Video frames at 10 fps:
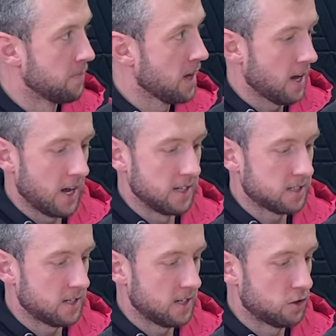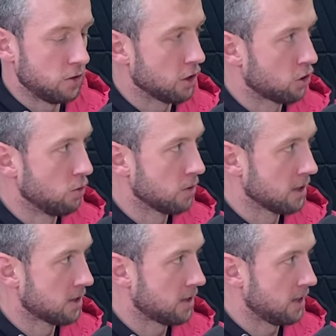Mm -hmm. It's it's doing your
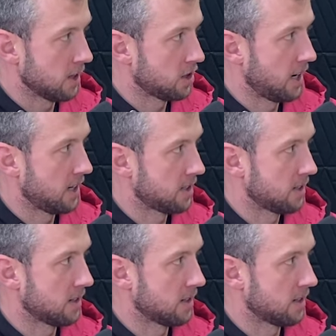shoulders, your chest,